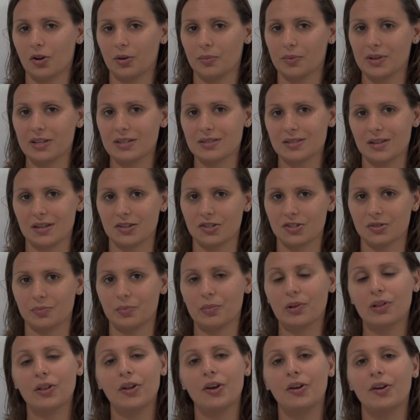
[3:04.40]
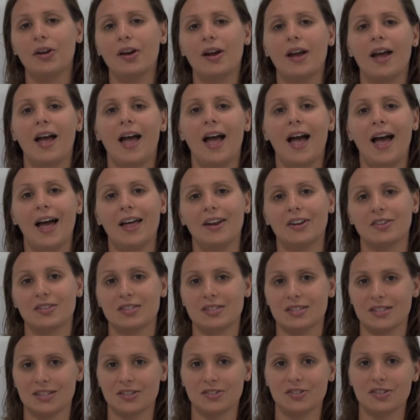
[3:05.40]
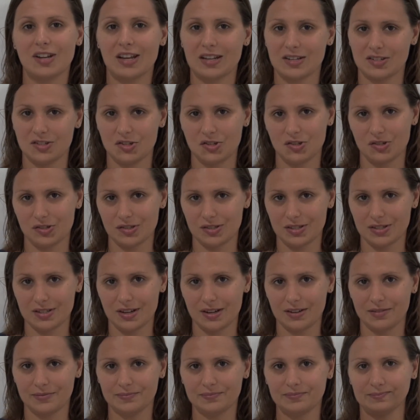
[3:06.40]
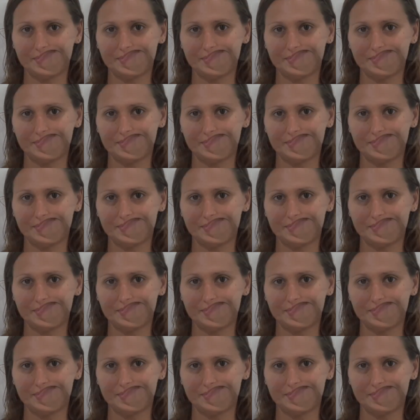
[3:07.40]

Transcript: comment section below, and I'll see you next Tuesday.